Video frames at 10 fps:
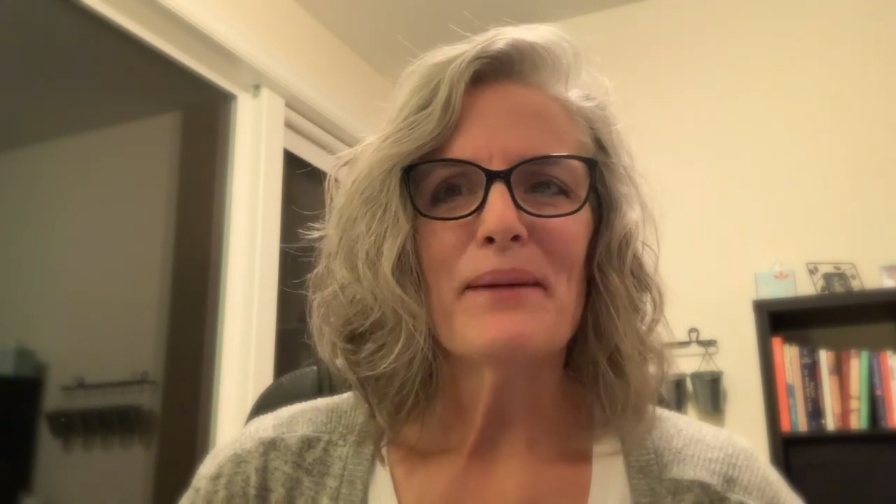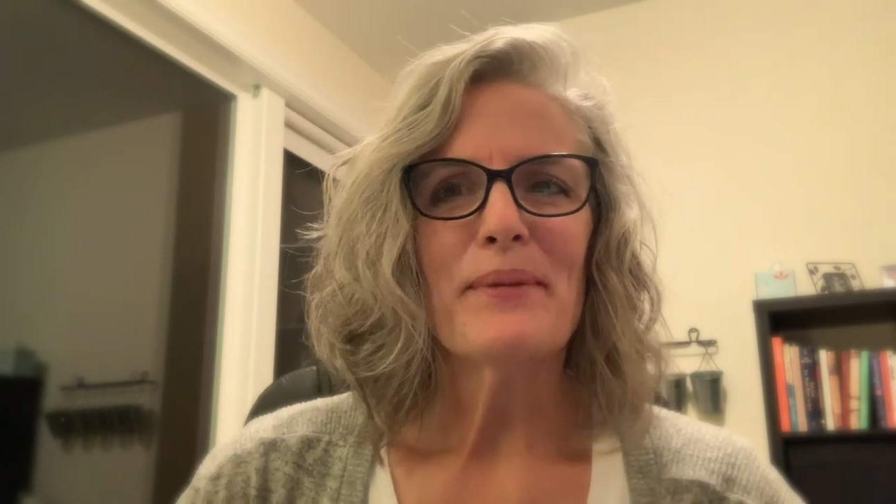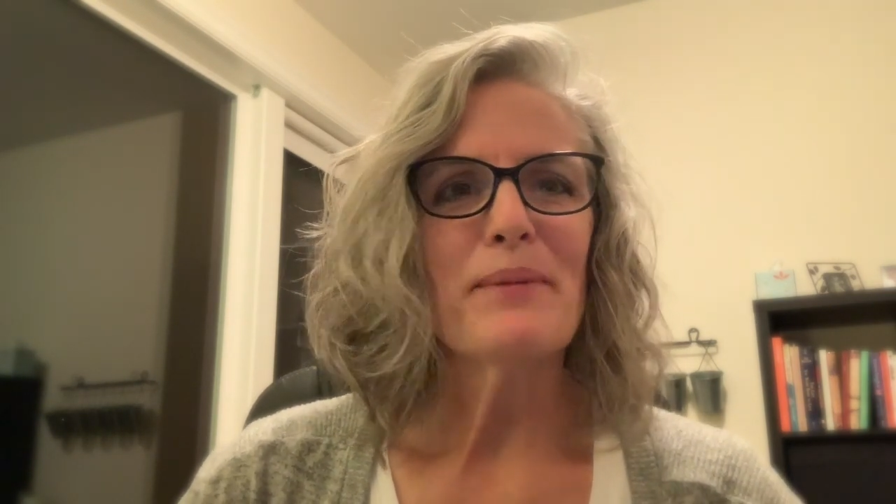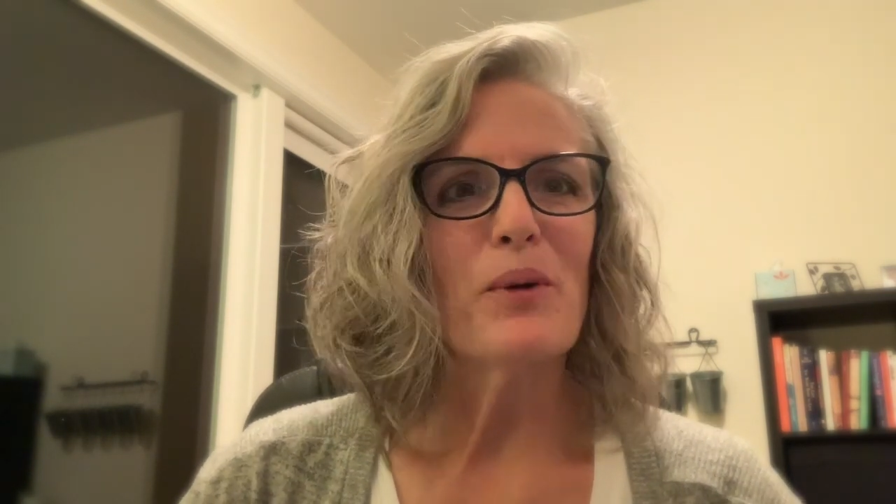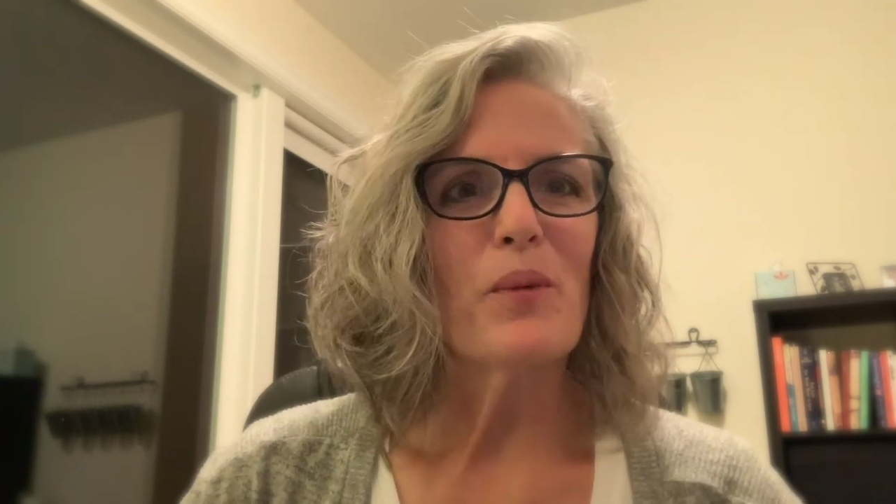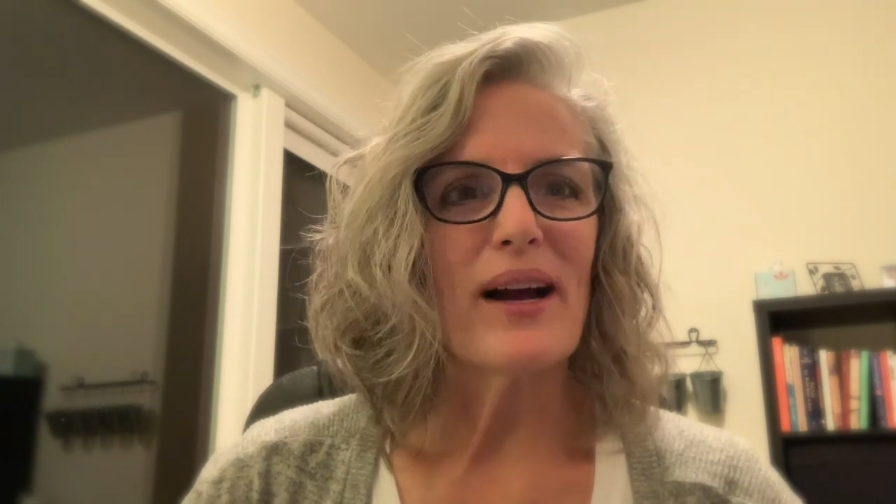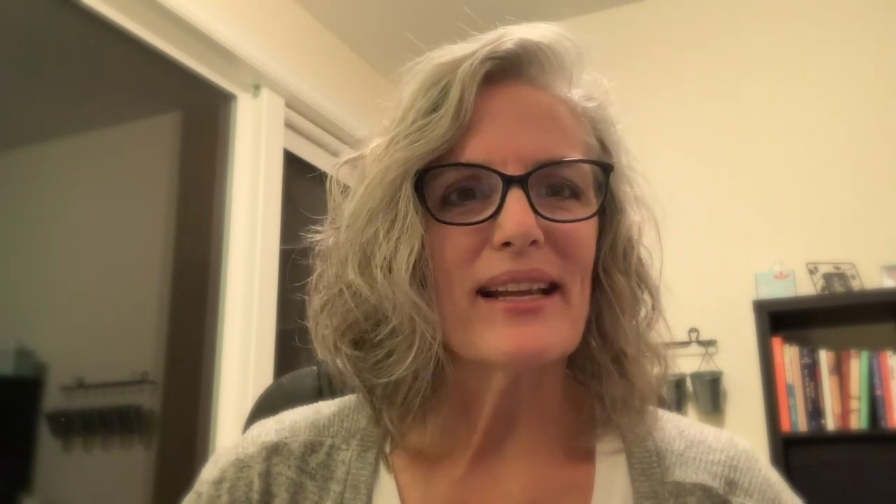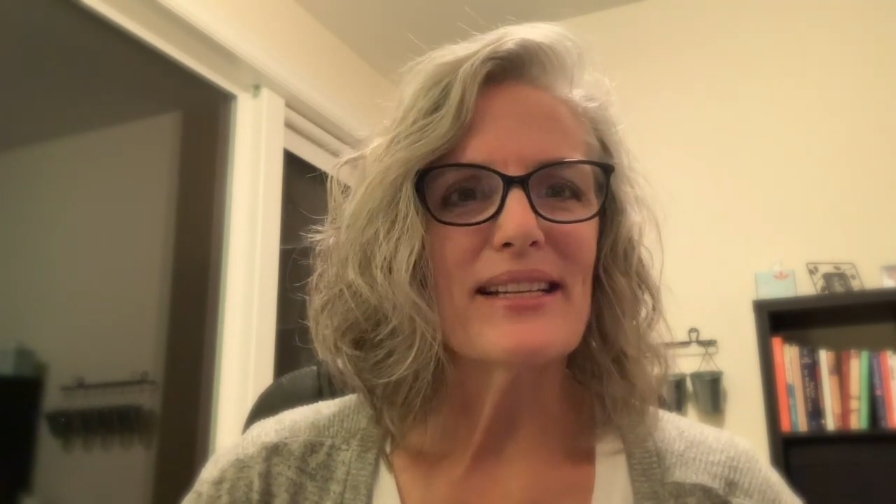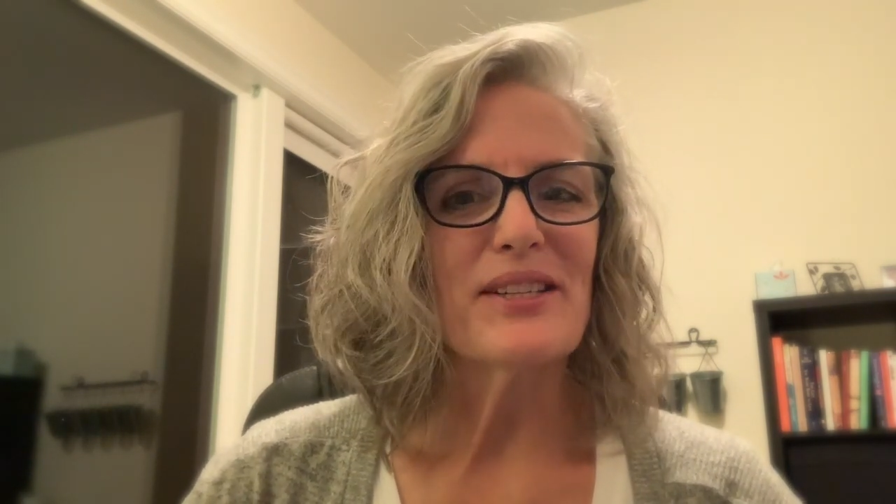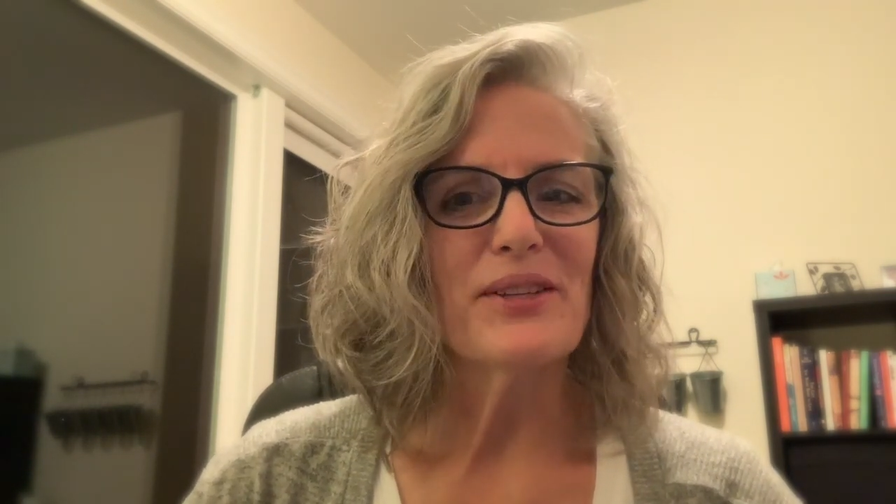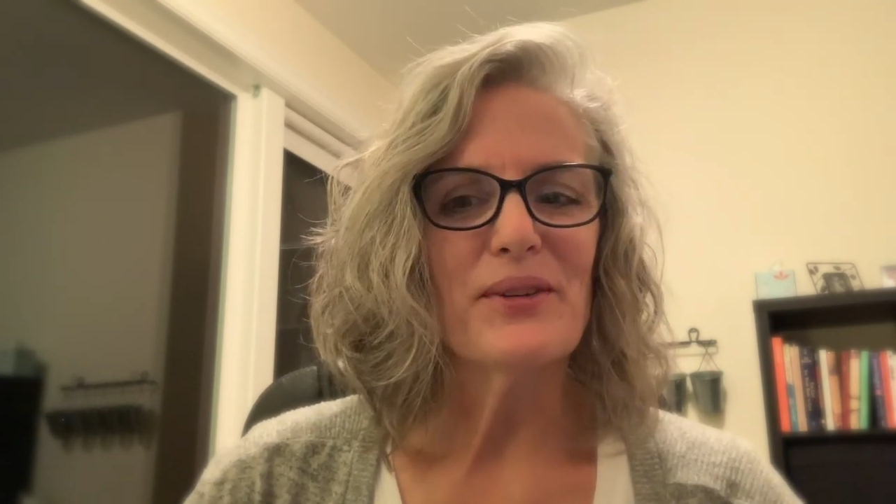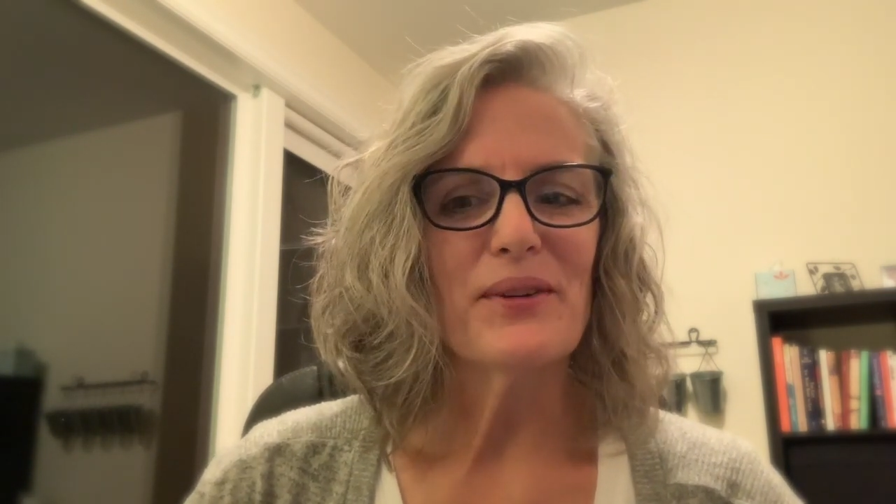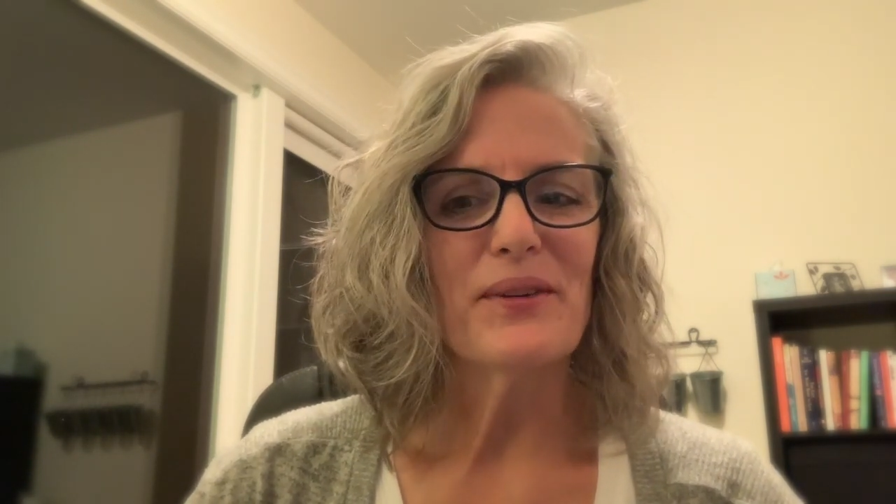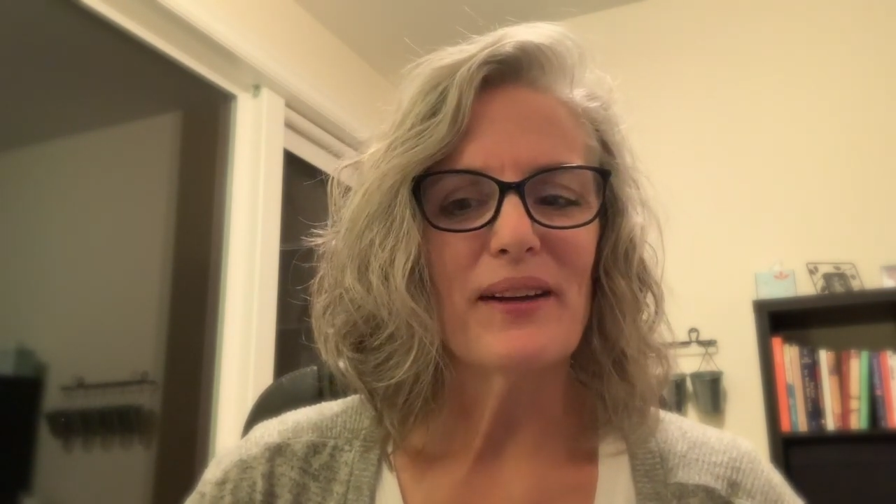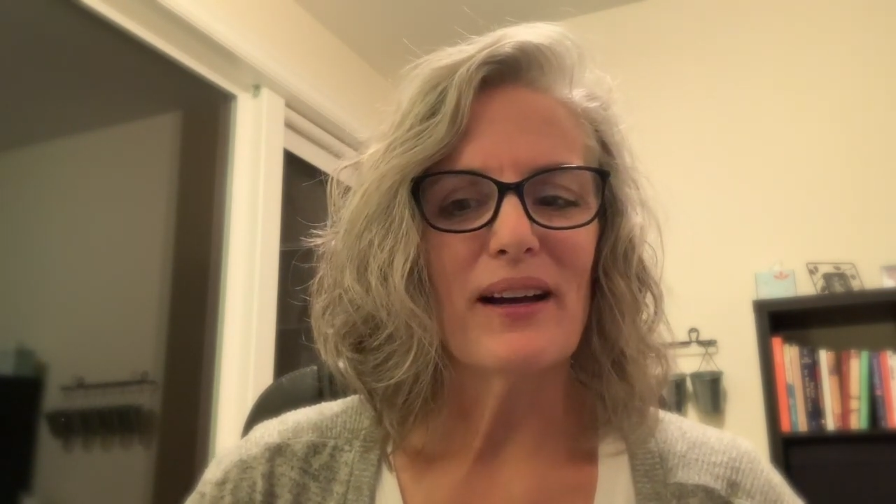people wanted
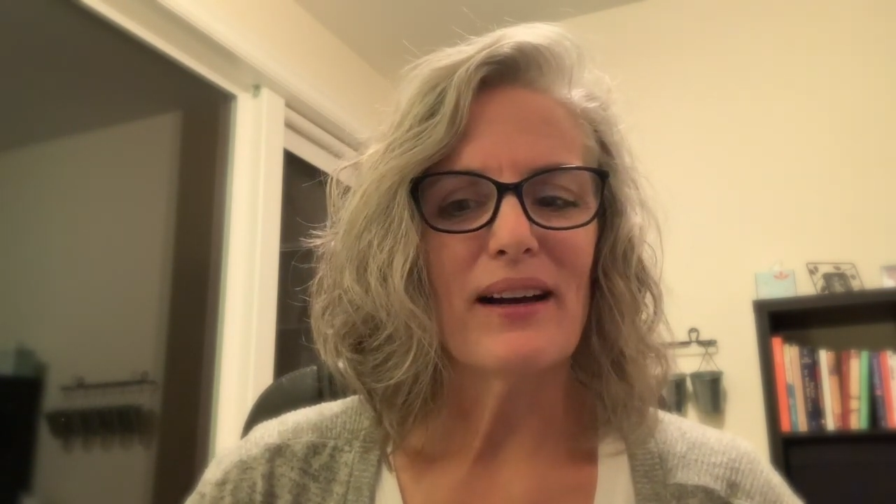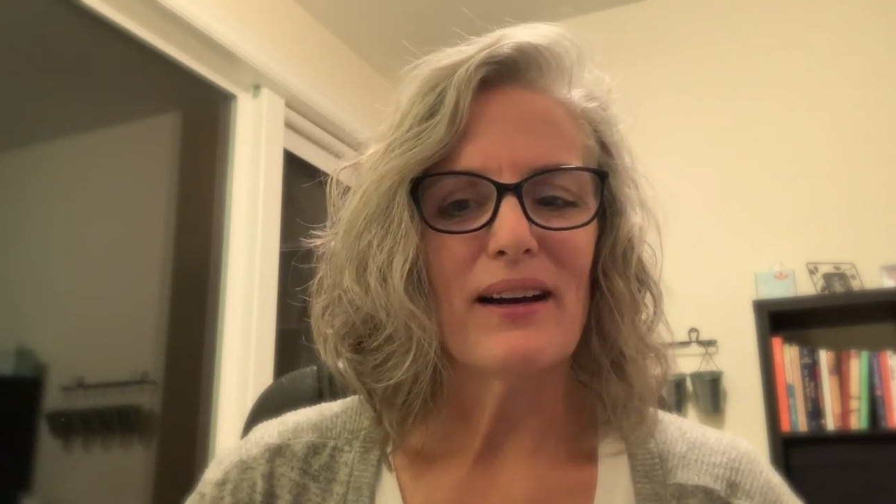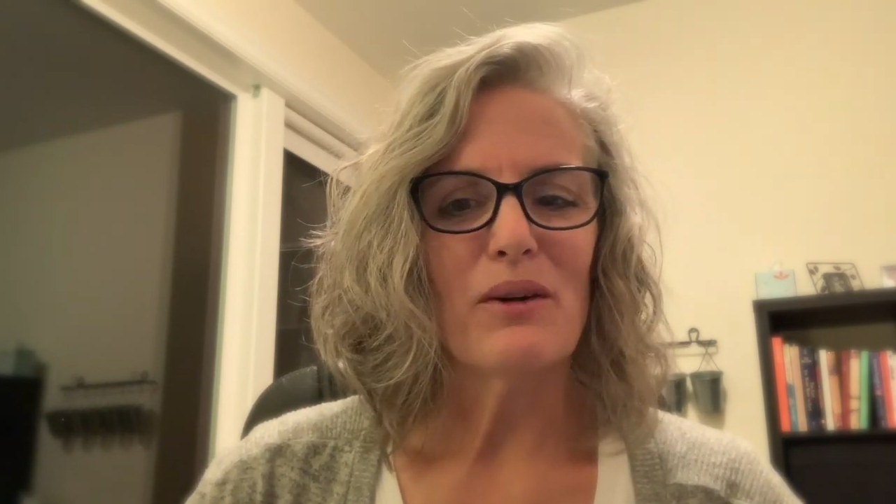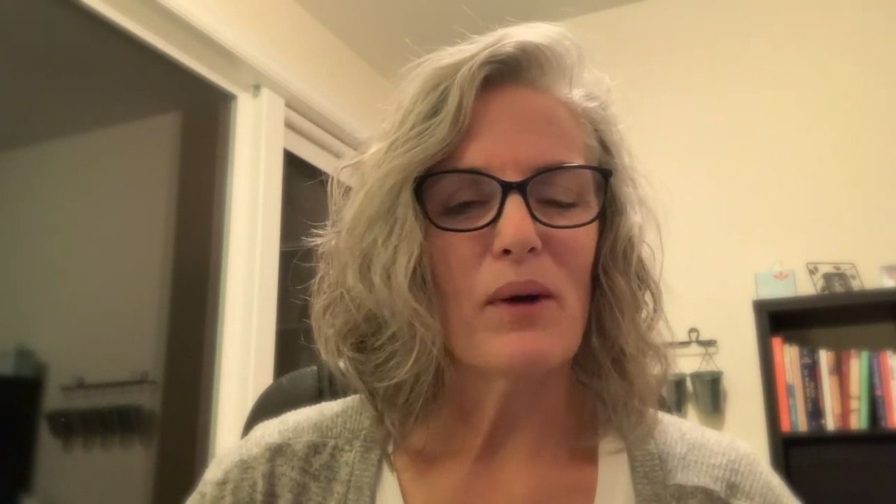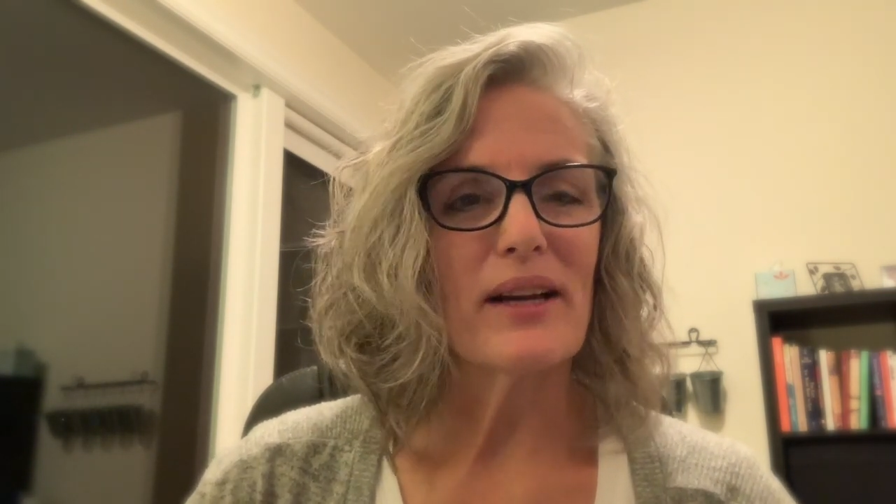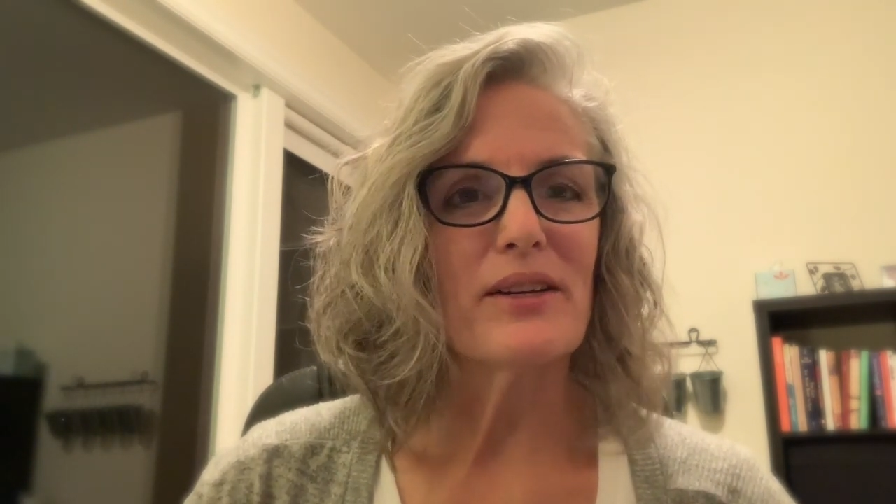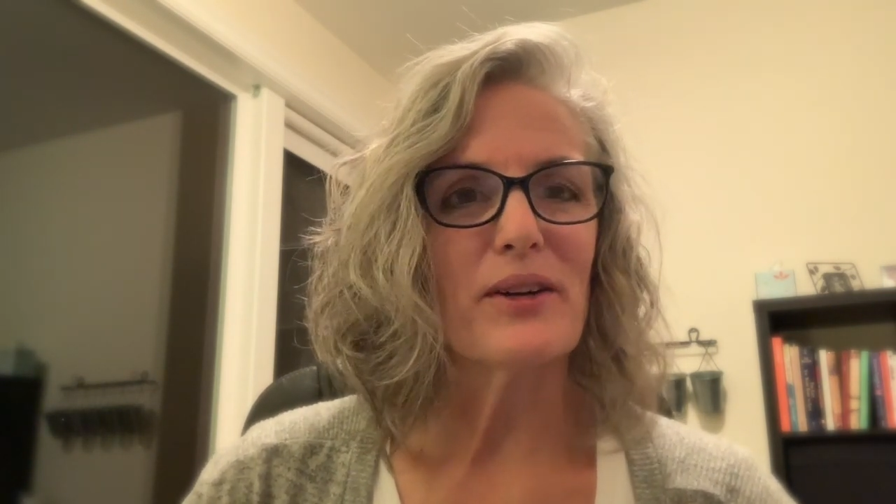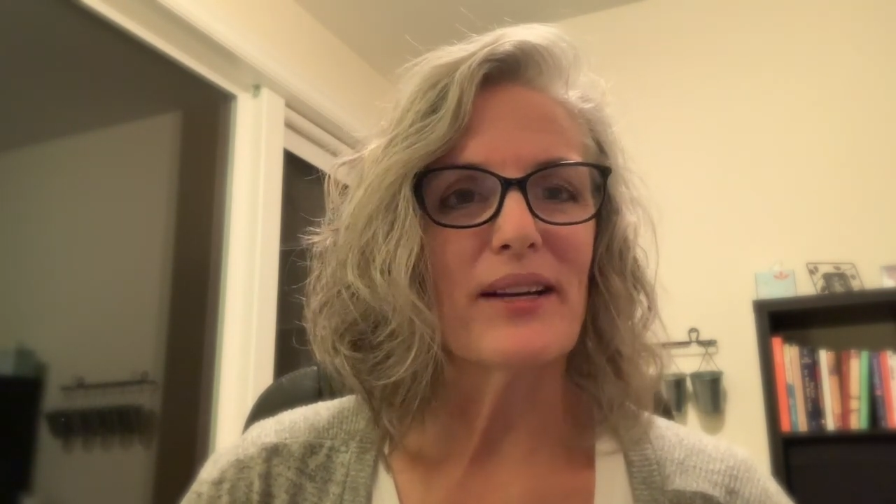her